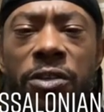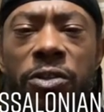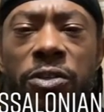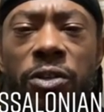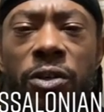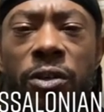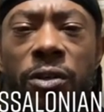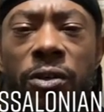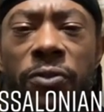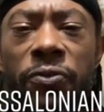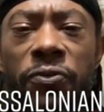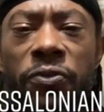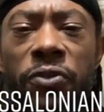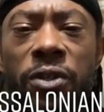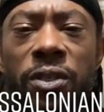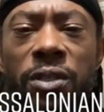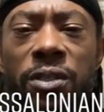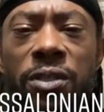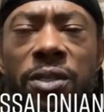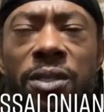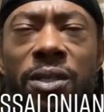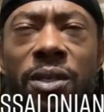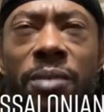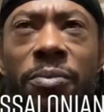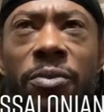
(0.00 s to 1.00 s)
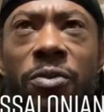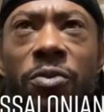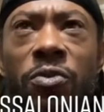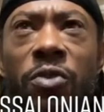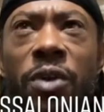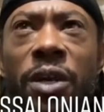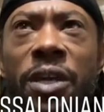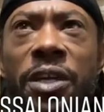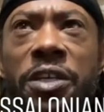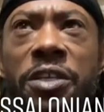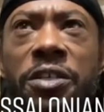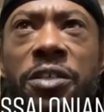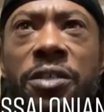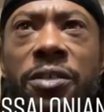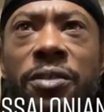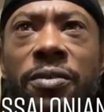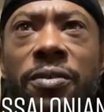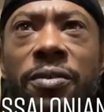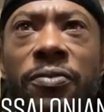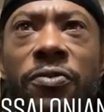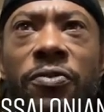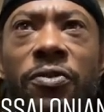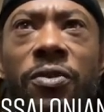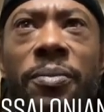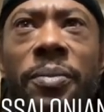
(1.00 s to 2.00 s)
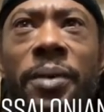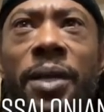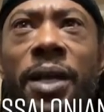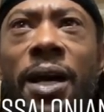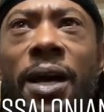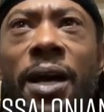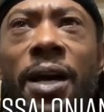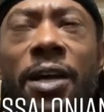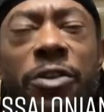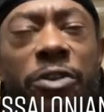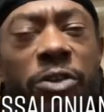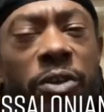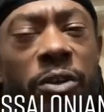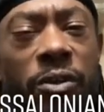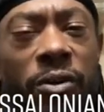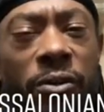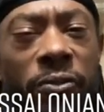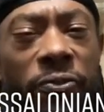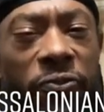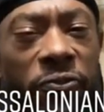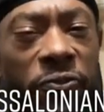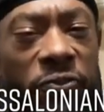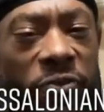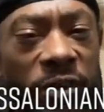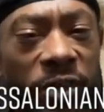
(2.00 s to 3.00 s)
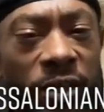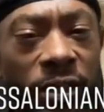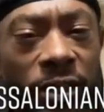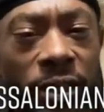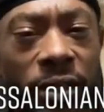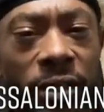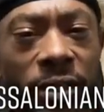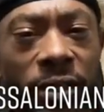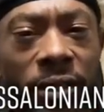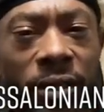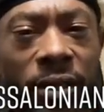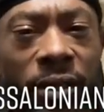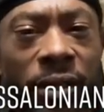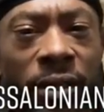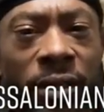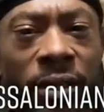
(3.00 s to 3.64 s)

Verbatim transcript: You're going to feel separation from God. You're going to feel it,